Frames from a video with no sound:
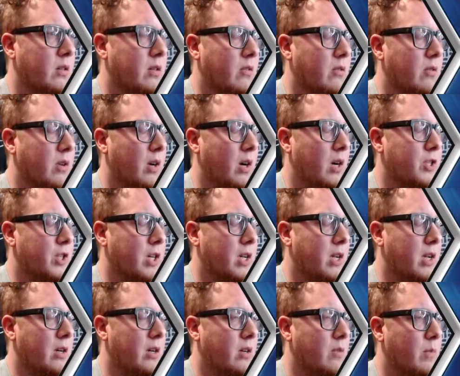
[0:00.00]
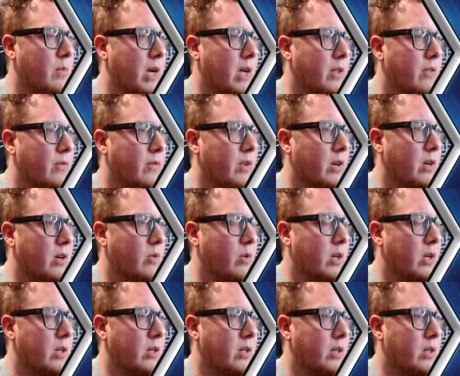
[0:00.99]
oh gosh, I can't do math very
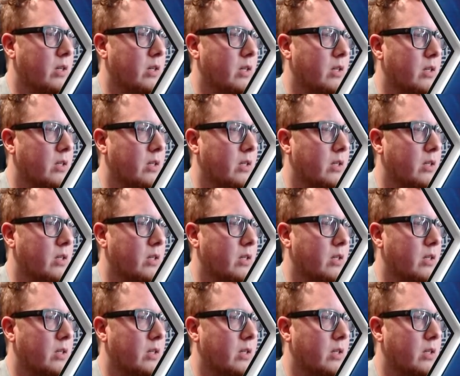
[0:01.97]
quickly.